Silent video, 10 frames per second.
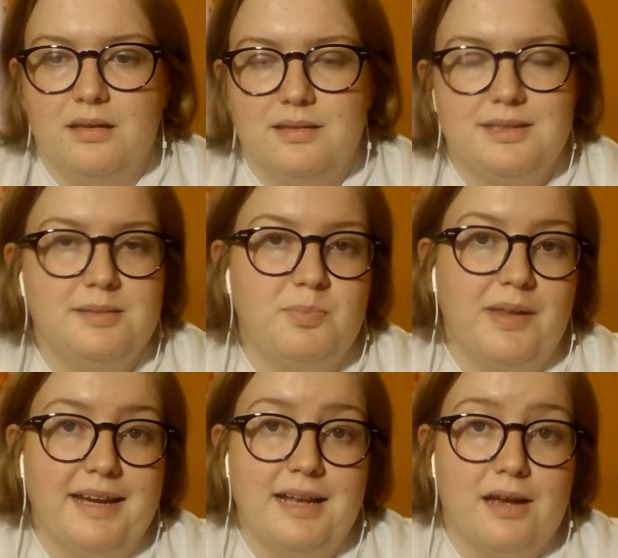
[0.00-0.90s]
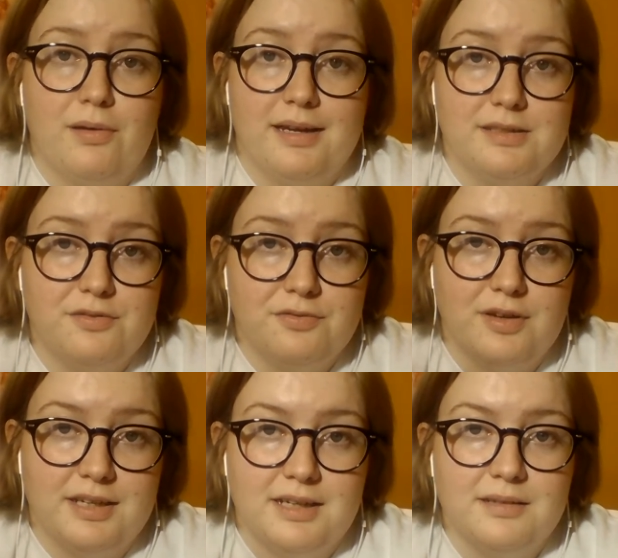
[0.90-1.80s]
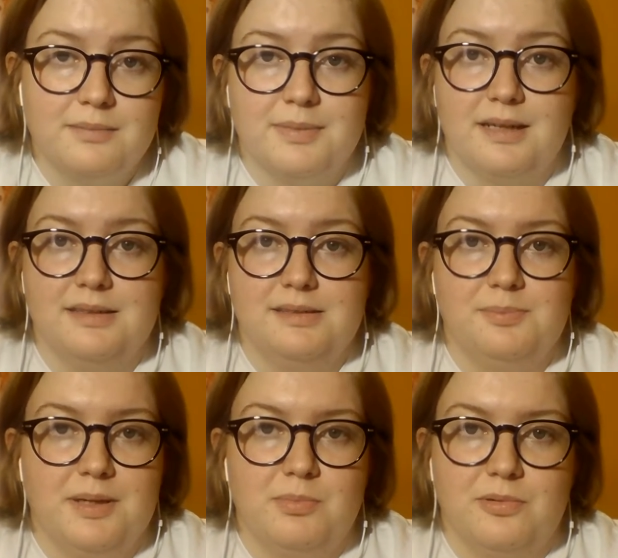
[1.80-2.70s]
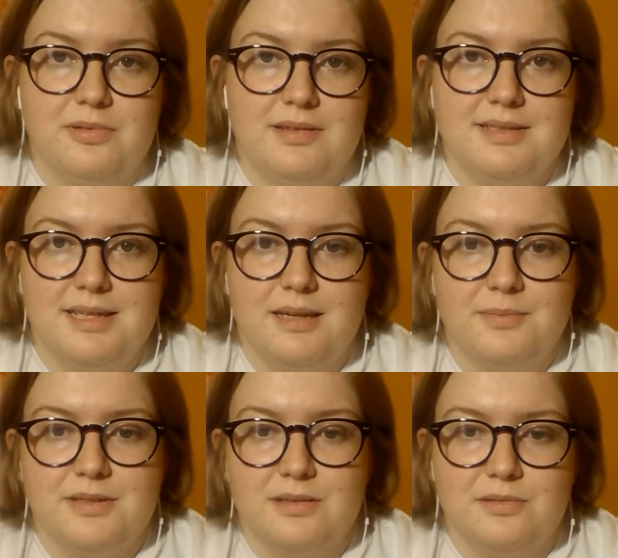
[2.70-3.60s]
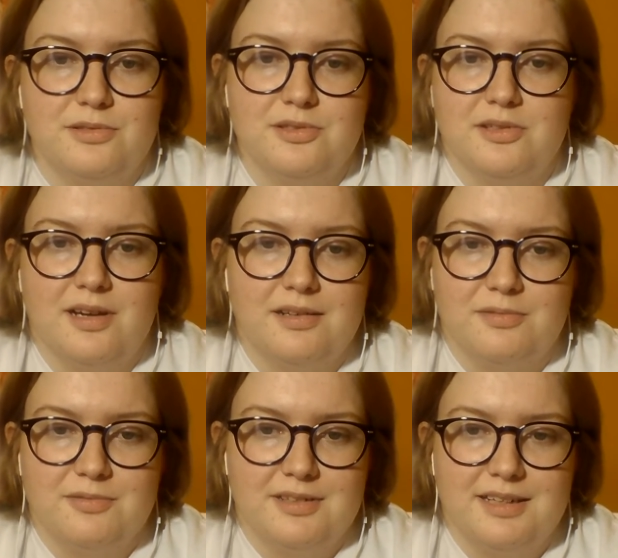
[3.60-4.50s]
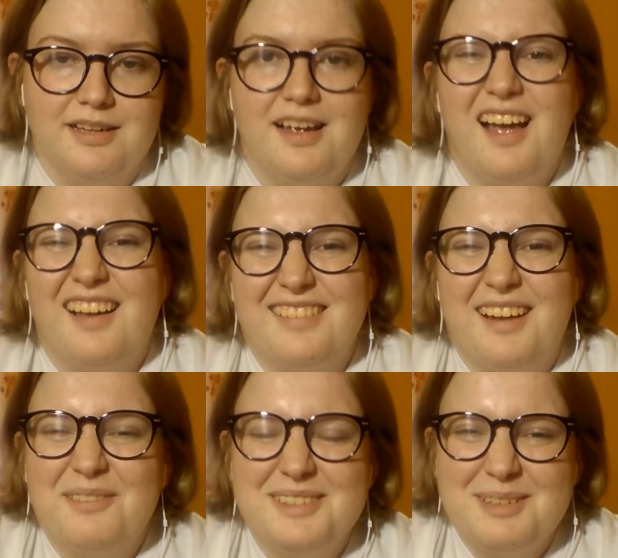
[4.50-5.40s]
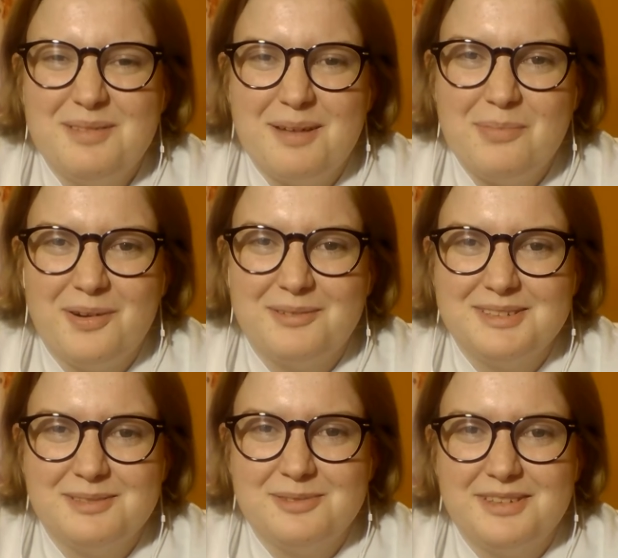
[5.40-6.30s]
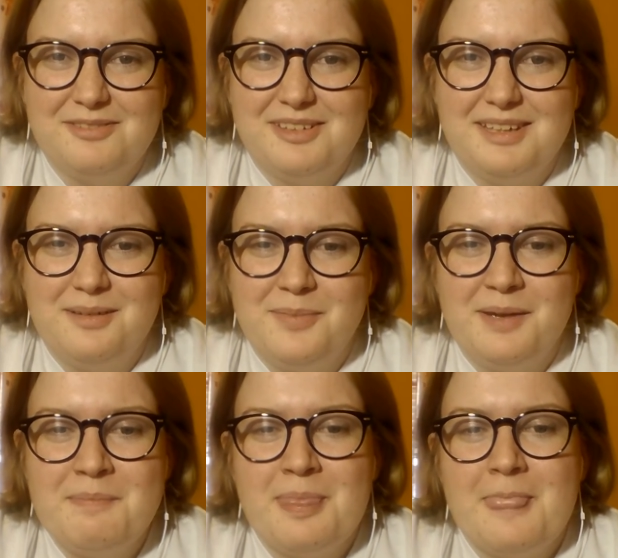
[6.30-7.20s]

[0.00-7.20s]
This is played out as funny because people see him as a loser. That part wasn't really funny to me.